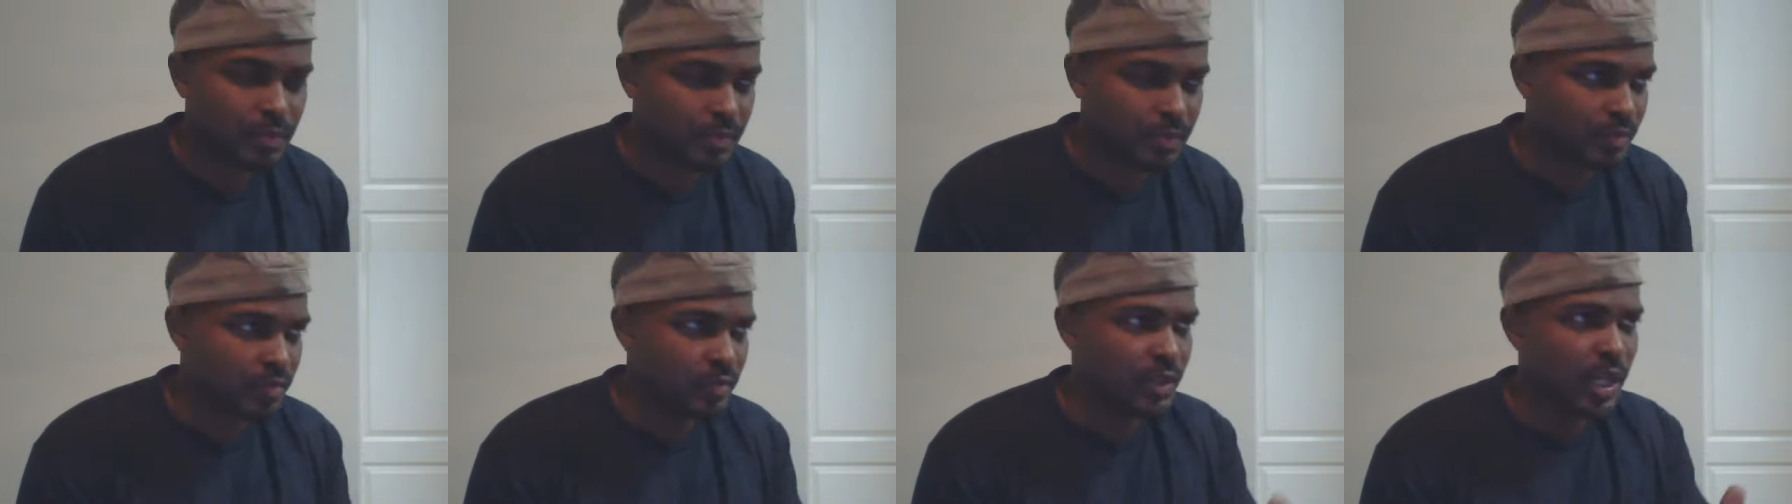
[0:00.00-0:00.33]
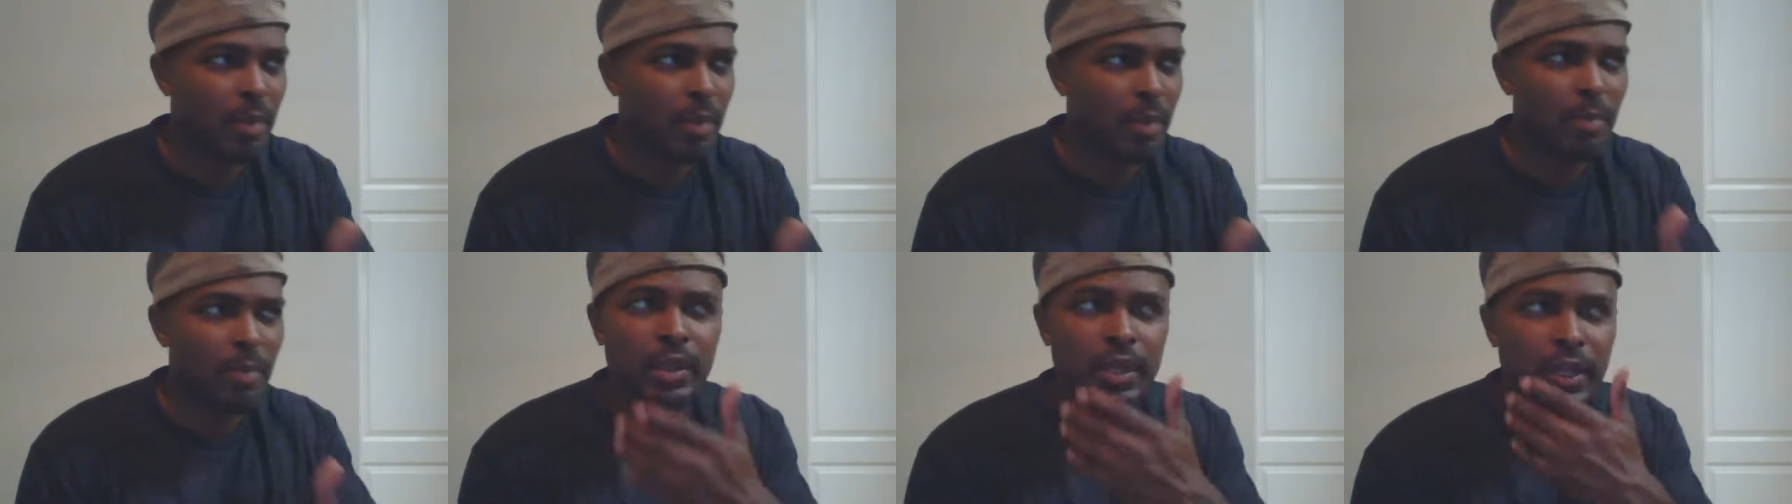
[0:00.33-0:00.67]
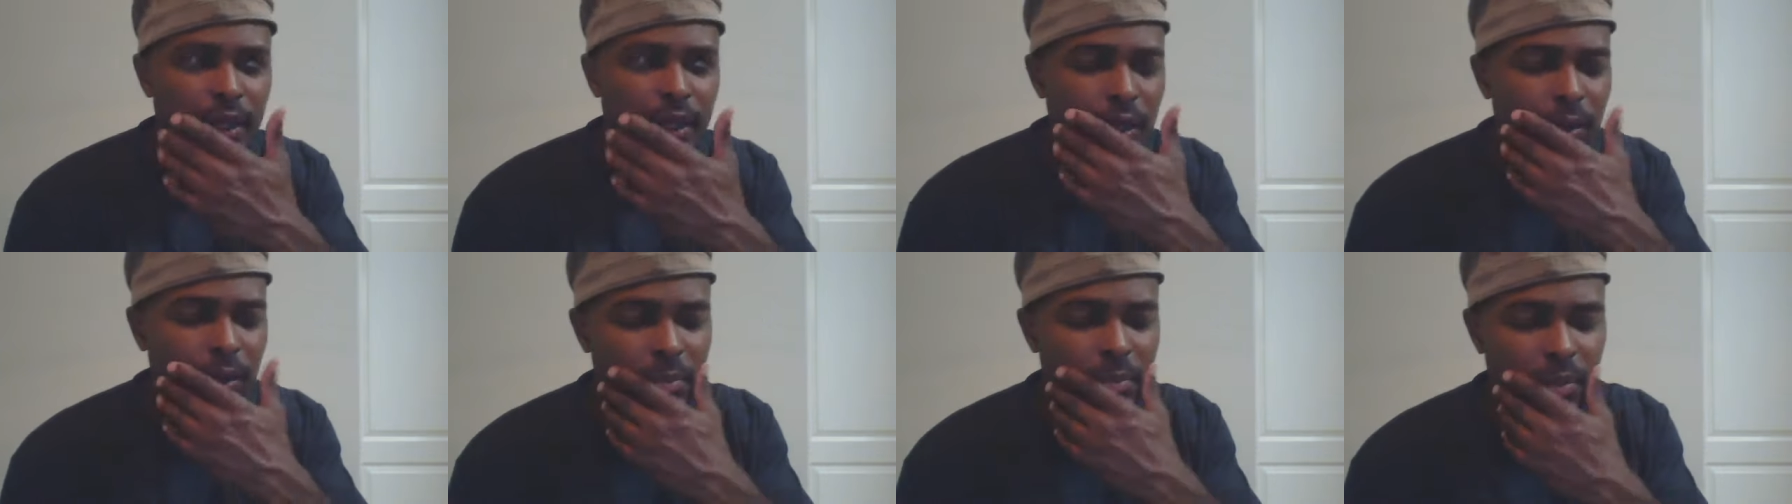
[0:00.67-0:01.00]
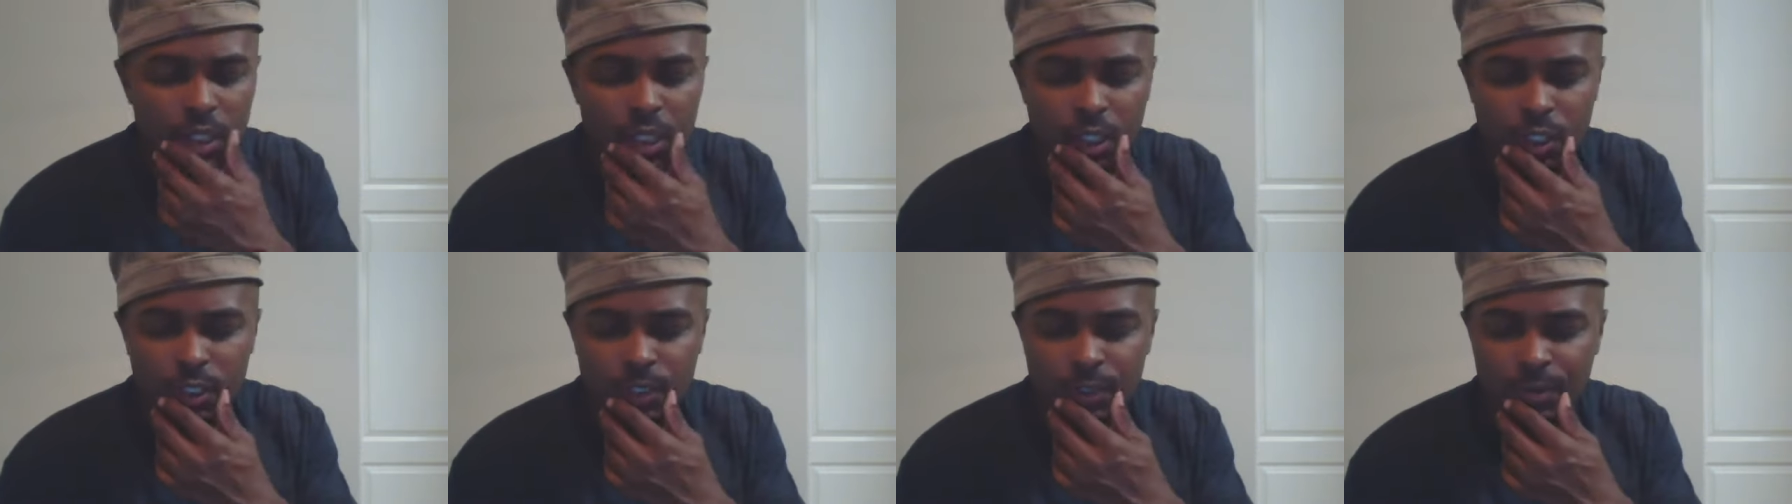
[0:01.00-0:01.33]
Now bring it up
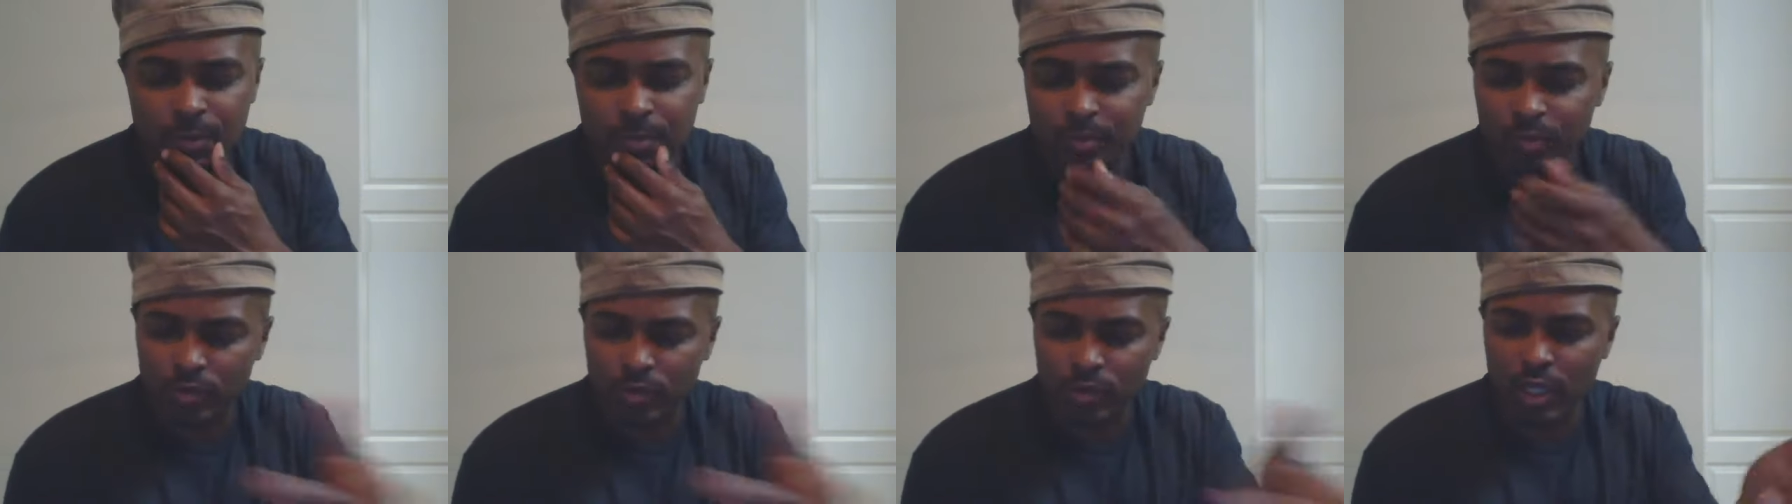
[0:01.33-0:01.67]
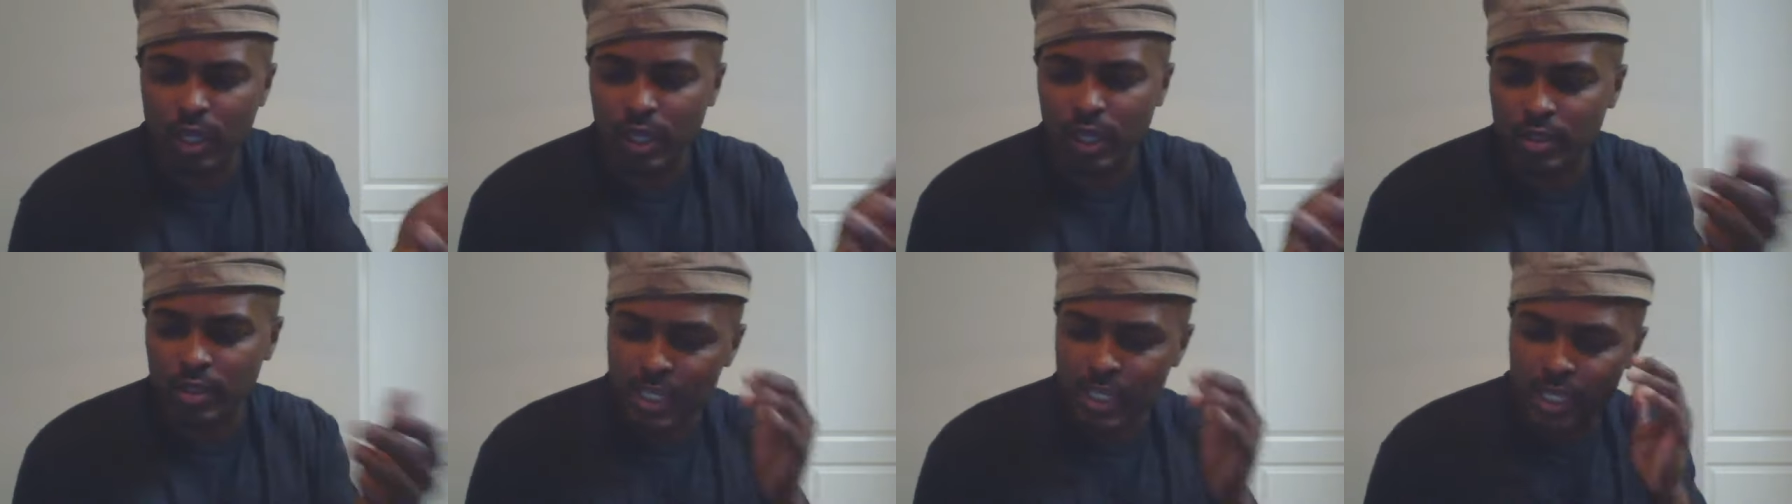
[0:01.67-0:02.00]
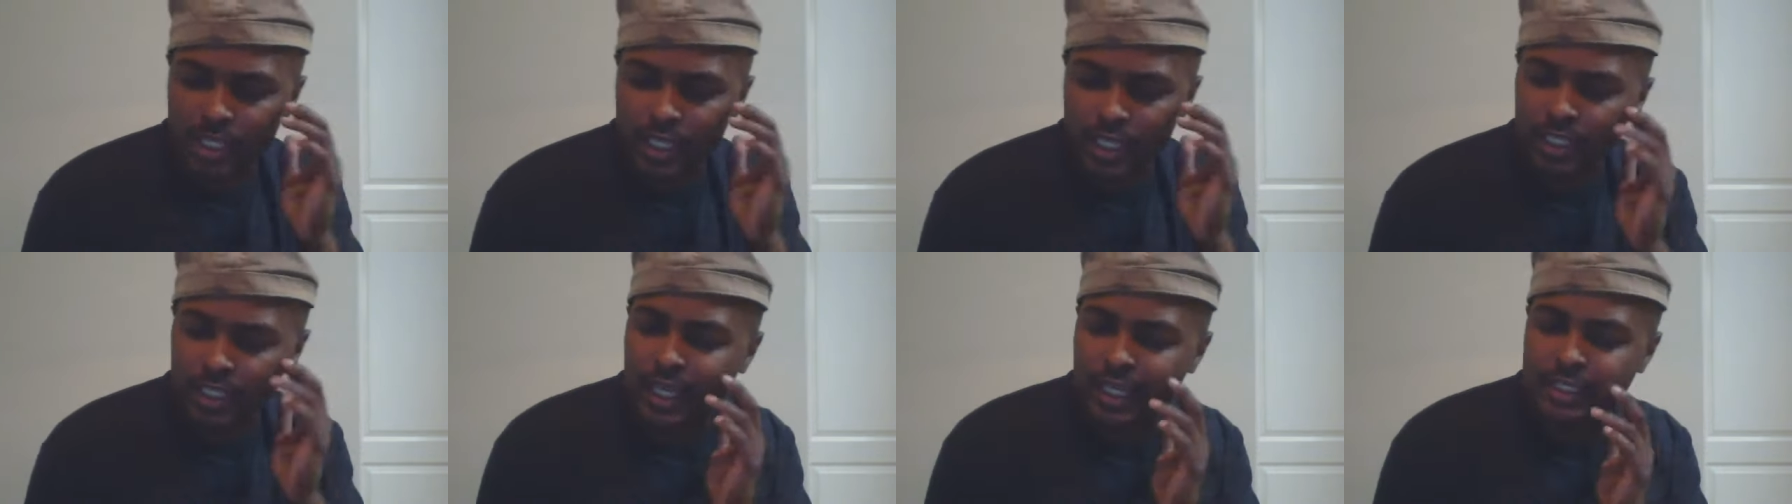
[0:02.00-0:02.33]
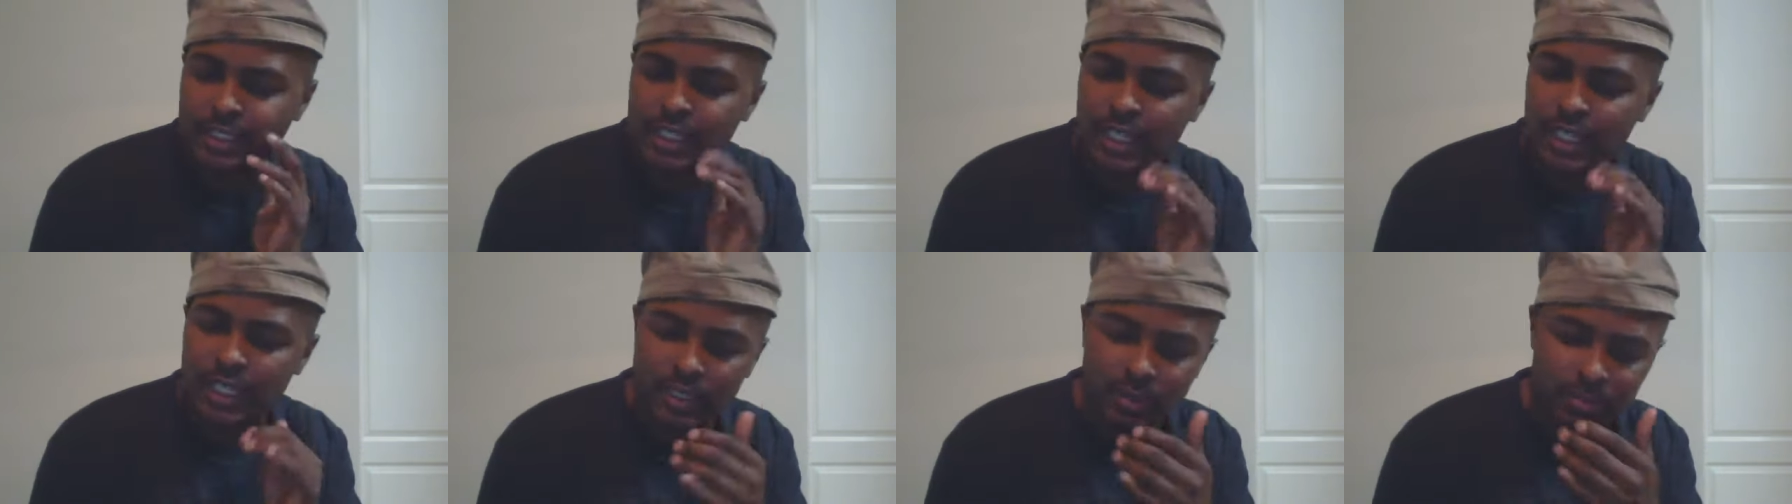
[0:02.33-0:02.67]
because Outside the
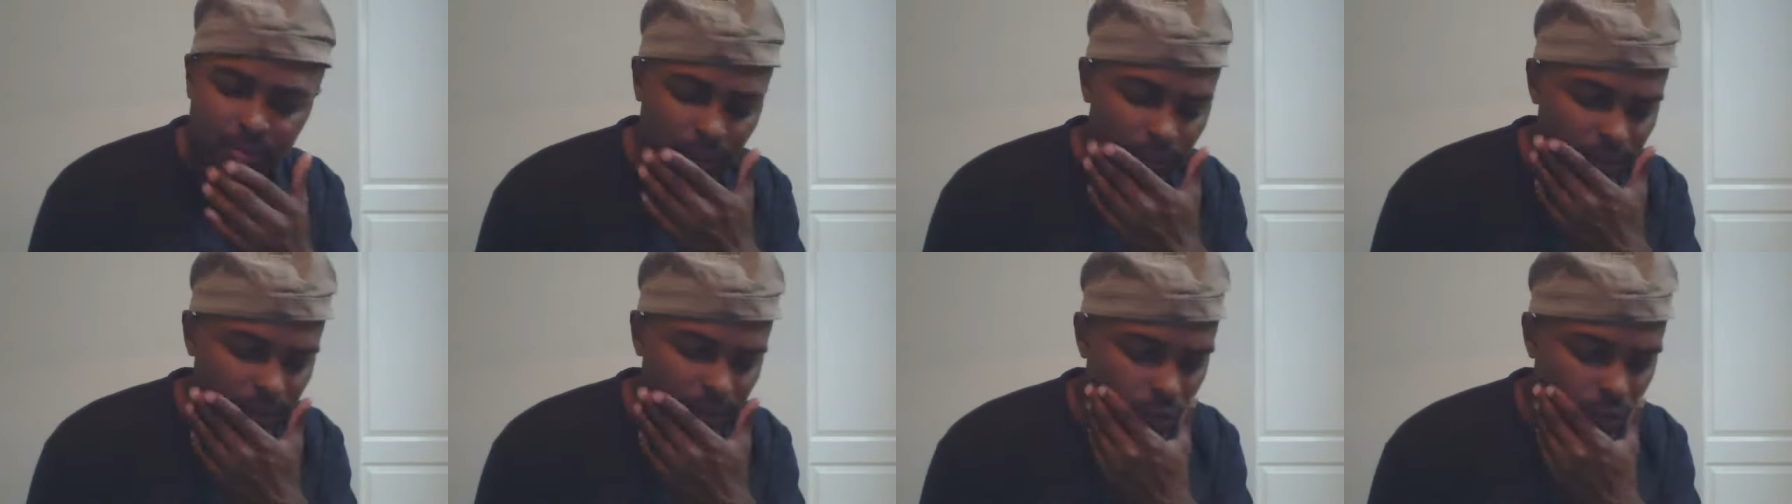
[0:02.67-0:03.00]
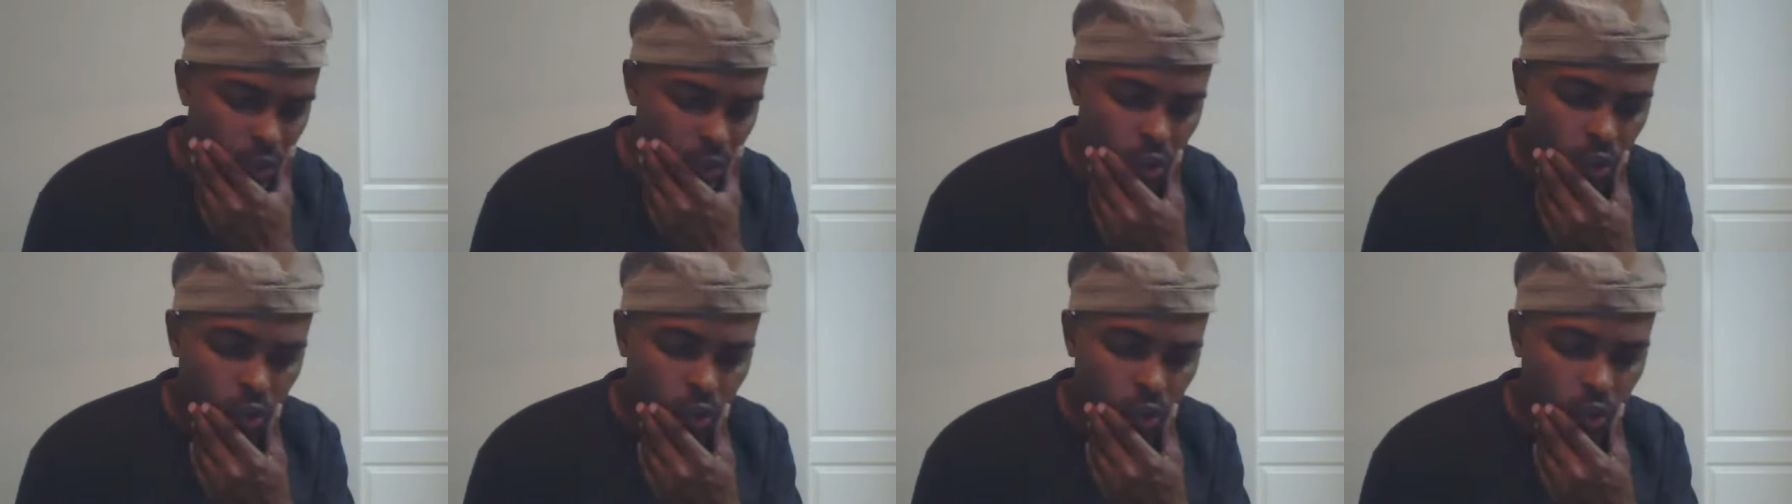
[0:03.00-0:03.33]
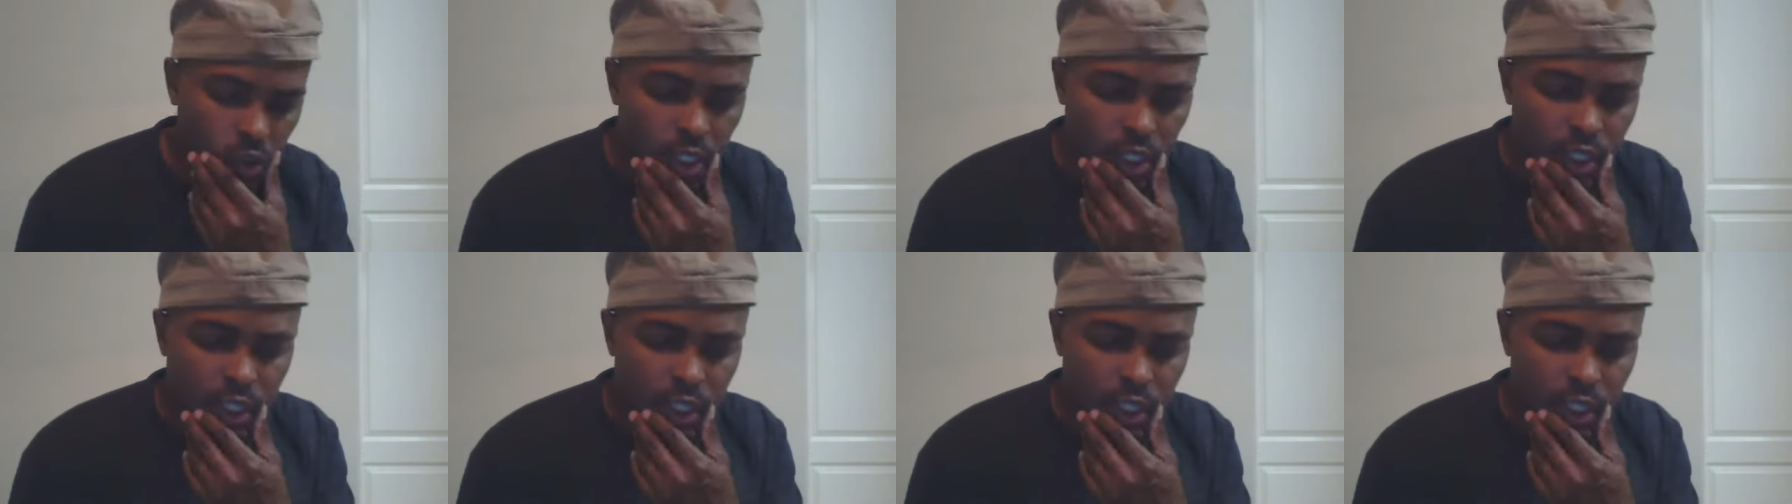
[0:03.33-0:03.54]
Lines had a special on